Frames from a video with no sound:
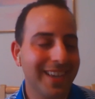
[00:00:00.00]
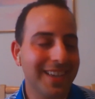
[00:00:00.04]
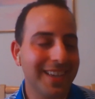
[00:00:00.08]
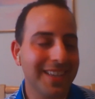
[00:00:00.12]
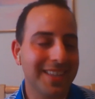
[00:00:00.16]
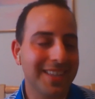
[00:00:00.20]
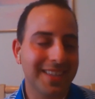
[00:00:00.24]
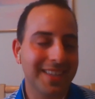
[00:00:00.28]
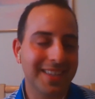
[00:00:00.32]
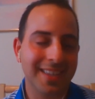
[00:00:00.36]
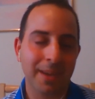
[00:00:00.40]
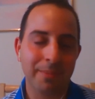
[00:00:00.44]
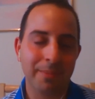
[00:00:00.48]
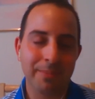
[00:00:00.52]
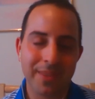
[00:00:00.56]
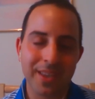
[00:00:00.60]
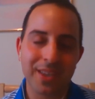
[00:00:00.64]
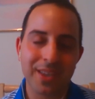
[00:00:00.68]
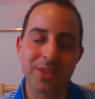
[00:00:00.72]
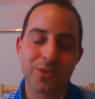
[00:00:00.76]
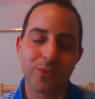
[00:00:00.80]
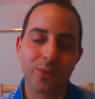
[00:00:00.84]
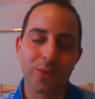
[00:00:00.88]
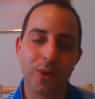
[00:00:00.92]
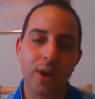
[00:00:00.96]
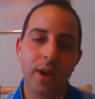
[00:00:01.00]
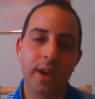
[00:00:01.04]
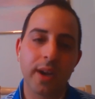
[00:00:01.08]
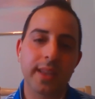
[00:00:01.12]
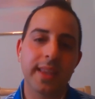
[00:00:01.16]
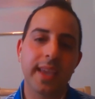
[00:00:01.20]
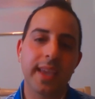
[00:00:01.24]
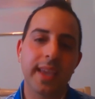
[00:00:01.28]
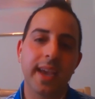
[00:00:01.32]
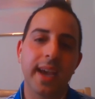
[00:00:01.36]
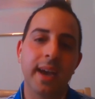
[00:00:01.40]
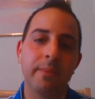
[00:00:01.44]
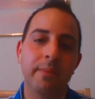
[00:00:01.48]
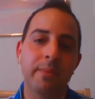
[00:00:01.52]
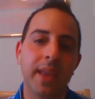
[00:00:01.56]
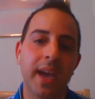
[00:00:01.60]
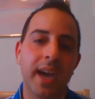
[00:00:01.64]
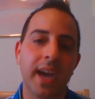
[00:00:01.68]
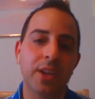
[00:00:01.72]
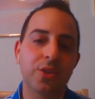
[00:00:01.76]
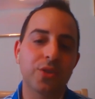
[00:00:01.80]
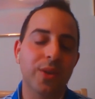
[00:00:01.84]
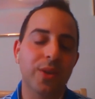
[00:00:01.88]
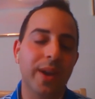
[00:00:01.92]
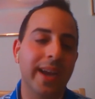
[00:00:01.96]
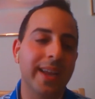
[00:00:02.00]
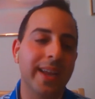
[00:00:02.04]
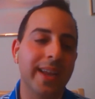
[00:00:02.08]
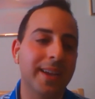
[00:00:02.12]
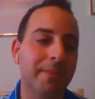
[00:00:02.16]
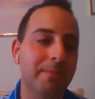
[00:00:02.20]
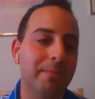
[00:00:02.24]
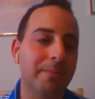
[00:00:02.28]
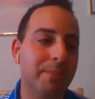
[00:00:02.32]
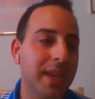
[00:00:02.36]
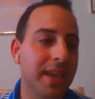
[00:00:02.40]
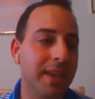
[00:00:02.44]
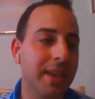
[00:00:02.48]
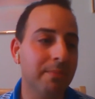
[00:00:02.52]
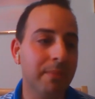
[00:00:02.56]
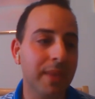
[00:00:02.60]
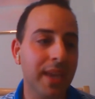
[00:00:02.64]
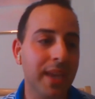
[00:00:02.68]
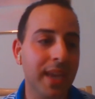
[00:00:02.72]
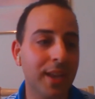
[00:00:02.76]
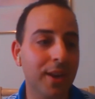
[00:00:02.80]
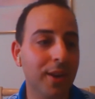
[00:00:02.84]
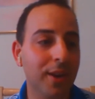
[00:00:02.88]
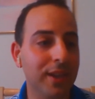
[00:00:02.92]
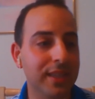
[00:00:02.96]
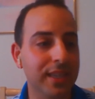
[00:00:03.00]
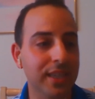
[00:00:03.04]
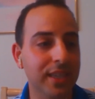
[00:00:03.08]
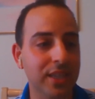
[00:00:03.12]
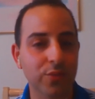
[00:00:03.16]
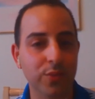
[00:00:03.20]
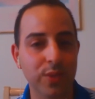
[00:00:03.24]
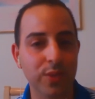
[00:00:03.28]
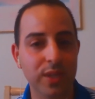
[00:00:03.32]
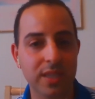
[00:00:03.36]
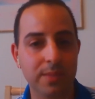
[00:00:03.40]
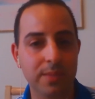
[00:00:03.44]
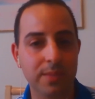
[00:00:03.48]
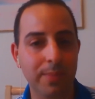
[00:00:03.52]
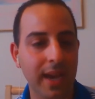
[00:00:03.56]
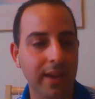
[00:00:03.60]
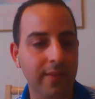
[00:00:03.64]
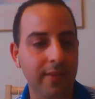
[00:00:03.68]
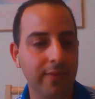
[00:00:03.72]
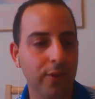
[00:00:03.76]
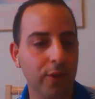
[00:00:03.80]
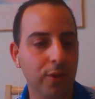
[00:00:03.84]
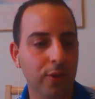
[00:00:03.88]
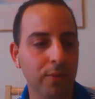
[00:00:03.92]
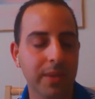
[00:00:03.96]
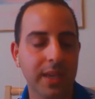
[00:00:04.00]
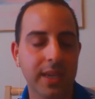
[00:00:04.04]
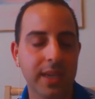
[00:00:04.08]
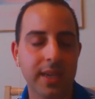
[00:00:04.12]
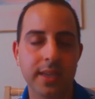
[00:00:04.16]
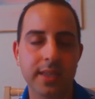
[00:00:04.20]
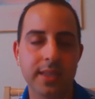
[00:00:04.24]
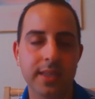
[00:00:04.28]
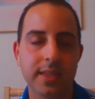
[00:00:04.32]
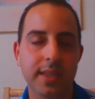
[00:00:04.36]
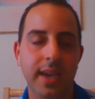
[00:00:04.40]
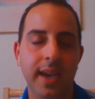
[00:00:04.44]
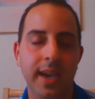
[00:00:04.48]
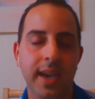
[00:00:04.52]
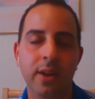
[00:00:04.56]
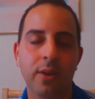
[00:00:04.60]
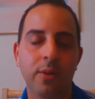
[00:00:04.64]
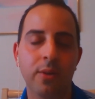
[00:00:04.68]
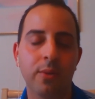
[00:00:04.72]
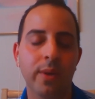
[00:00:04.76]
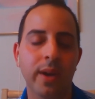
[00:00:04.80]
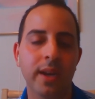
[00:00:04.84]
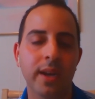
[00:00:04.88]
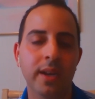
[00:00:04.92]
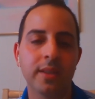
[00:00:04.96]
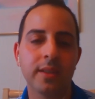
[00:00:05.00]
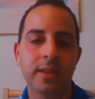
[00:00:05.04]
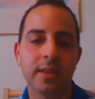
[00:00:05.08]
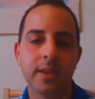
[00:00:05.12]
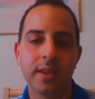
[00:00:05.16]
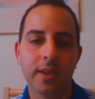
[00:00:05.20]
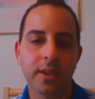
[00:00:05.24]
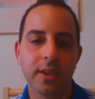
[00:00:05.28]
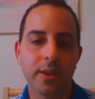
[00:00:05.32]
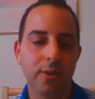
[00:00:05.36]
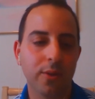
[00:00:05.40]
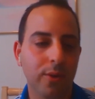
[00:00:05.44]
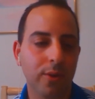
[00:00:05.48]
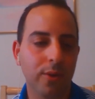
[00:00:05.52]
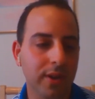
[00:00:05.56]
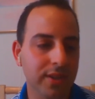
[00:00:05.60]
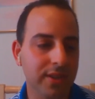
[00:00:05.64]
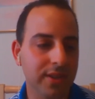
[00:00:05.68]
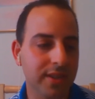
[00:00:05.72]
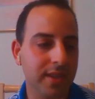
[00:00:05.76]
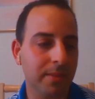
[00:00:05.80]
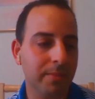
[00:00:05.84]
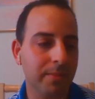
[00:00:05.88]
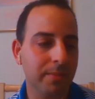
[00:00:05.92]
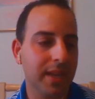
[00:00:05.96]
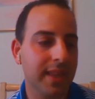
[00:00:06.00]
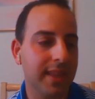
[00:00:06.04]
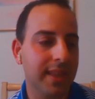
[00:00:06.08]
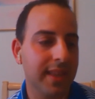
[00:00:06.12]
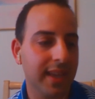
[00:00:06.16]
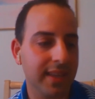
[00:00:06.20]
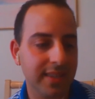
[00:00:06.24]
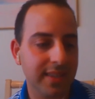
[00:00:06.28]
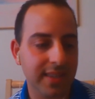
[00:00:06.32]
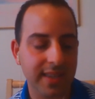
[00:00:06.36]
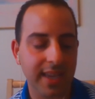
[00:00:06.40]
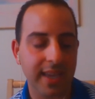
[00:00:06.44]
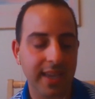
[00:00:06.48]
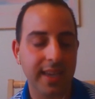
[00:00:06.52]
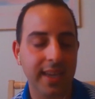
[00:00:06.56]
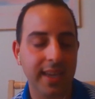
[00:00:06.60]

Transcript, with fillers: he's something's wrong yeah. there. I'm not trying to be mean or disrespectful because I don't want to call somebody that's